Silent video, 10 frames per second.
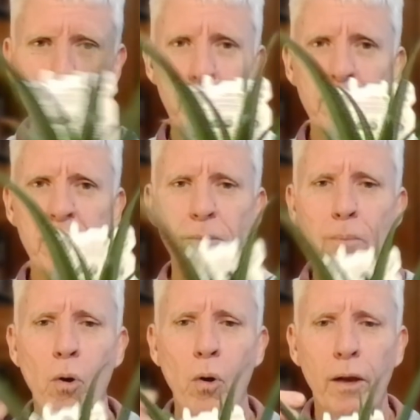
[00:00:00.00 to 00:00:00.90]

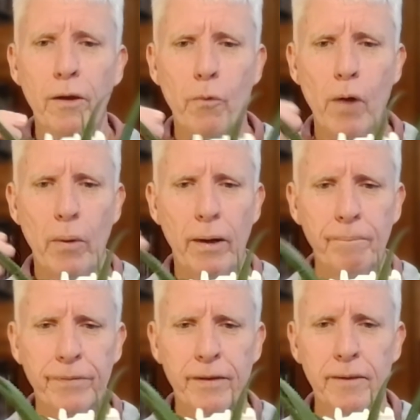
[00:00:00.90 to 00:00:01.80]
Smaller grower,
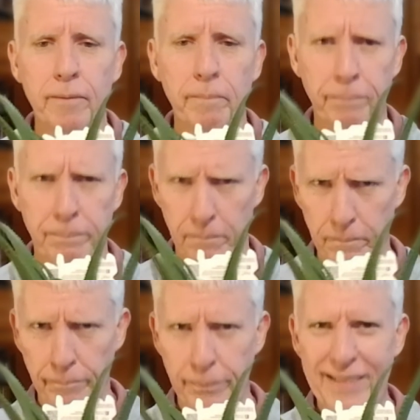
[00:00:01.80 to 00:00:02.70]

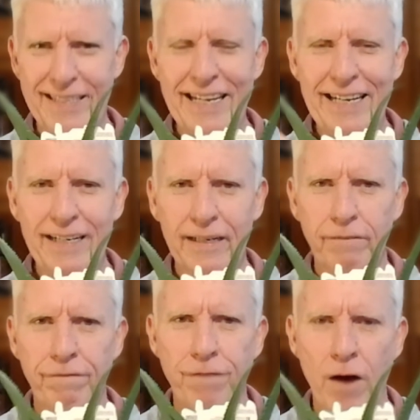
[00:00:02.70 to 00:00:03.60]
petite,
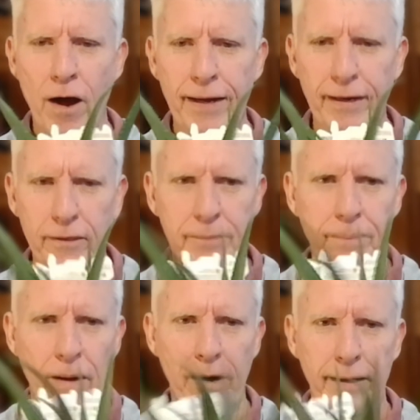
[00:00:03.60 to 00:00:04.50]
fine little
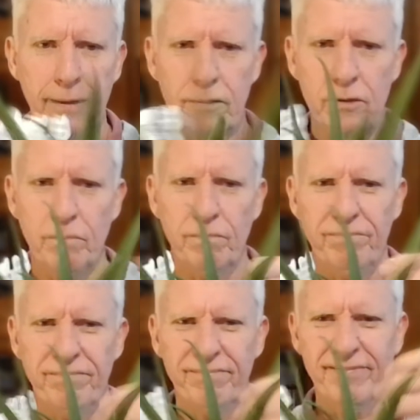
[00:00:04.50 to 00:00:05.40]
spines.
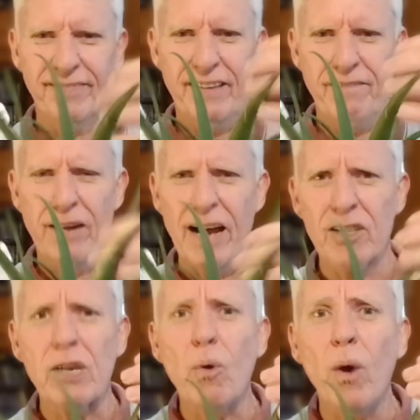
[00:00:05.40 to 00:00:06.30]
They're
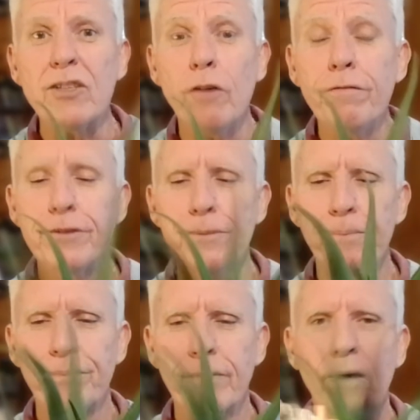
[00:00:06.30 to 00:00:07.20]
actually quite soft.
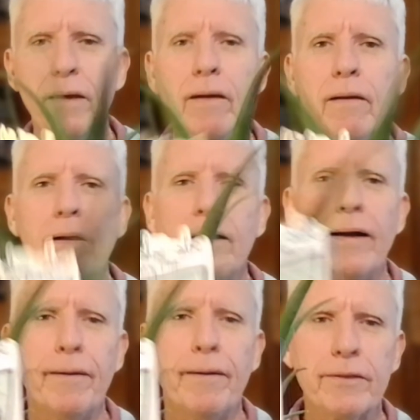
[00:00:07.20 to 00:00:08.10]

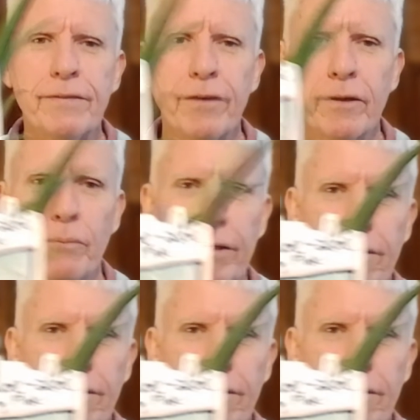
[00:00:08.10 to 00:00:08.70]
I'll see if I can bring